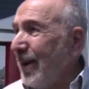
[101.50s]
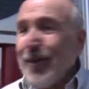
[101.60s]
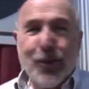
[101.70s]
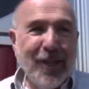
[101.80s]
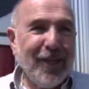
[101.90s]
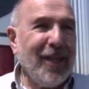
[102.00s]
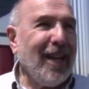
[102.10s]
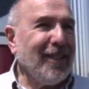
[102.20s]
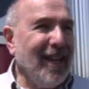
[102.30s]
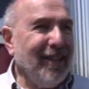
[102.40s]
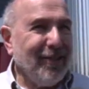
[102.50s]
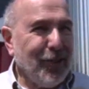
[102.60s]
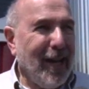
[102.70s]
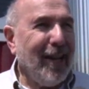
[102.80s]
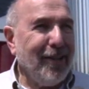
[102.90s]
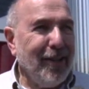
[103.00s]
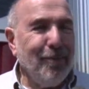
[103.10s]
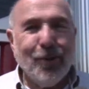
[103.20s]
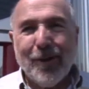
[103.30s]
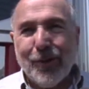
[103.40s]
one is Tick Tock Diner. Saturday
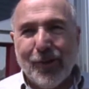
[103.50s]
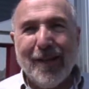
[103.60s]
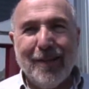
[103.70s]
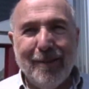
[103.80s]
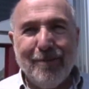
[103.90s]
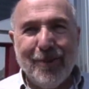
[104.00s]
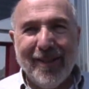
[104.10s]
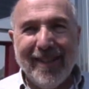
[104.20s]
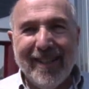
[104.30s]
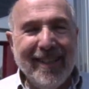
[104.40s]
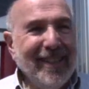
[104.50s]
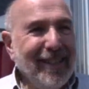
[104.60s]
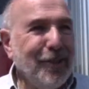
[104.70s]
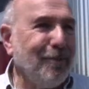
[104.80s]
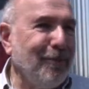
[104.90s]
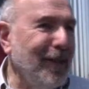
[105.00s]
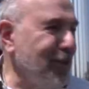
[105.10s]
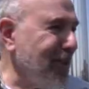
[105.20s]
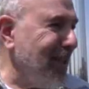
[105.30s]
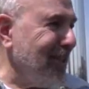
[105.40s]
morning, Sunday morning. It's a
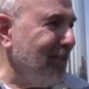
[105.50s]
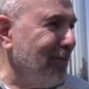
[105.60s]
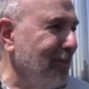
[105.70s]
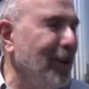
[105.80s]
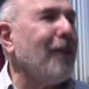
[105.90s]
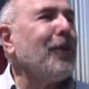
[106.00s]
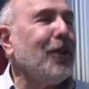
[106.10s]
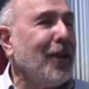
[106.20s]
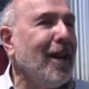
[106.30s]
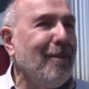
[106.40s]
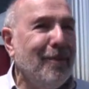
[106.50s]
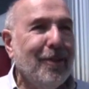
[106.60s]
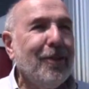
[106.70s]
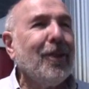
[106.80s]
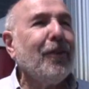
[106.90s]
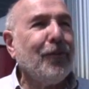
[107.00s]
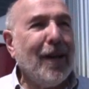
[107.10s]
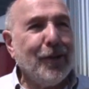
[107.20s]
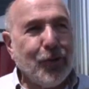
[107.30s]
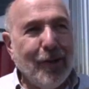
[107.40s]
place that you, whenever you come here, you're going to
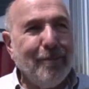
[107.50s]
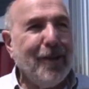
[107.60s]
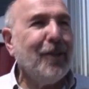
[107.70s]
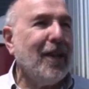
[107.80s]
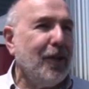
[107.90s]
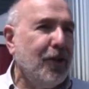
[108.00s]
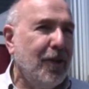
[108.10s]
find somebody that you